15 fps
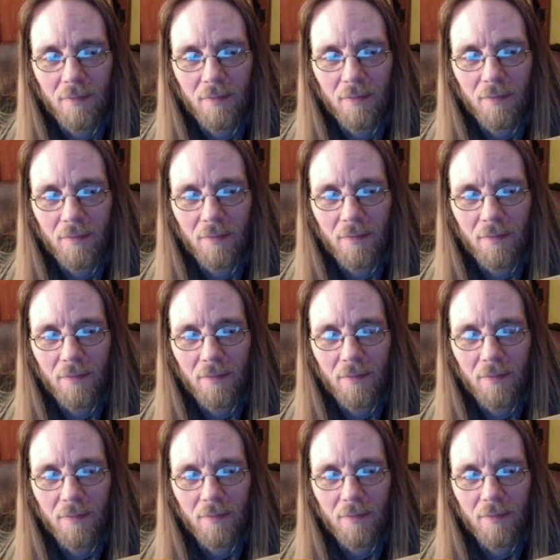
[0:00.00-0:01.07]

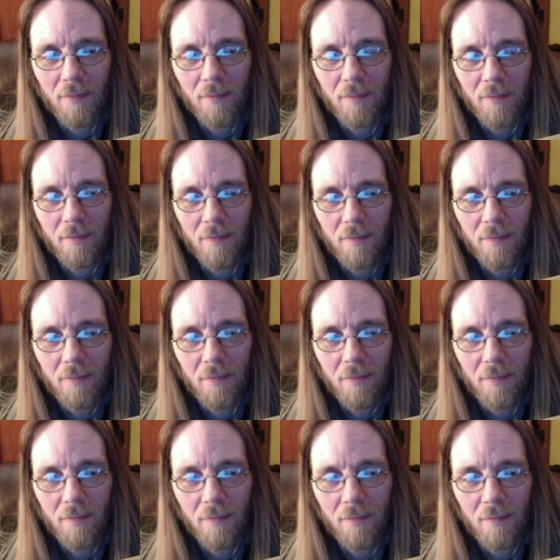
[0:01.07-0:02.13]

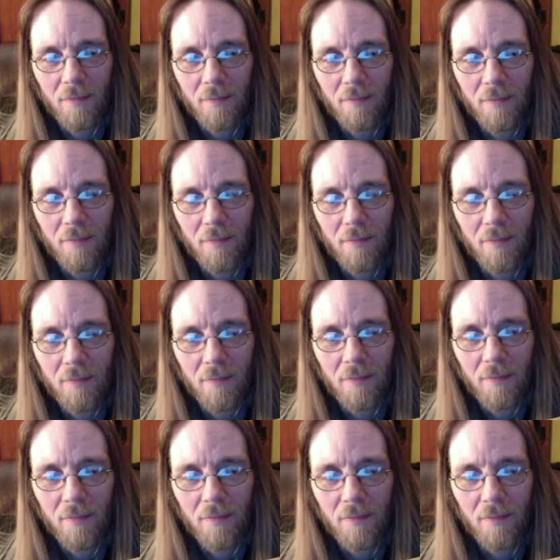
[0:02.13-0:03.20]

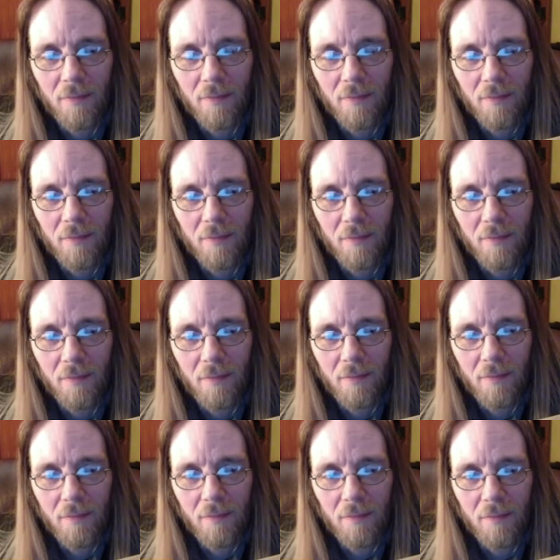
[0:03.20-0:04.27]

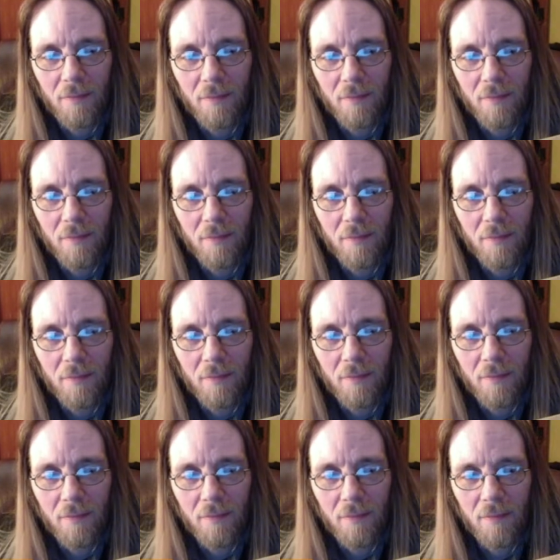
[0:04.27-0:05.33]

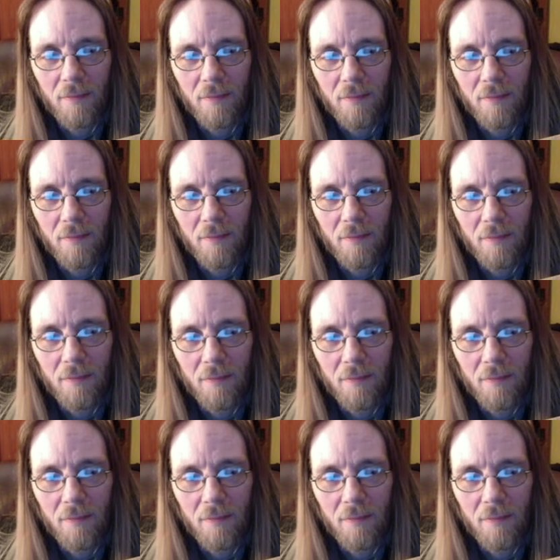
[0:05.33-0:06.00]
No words are spoken by the person on screen.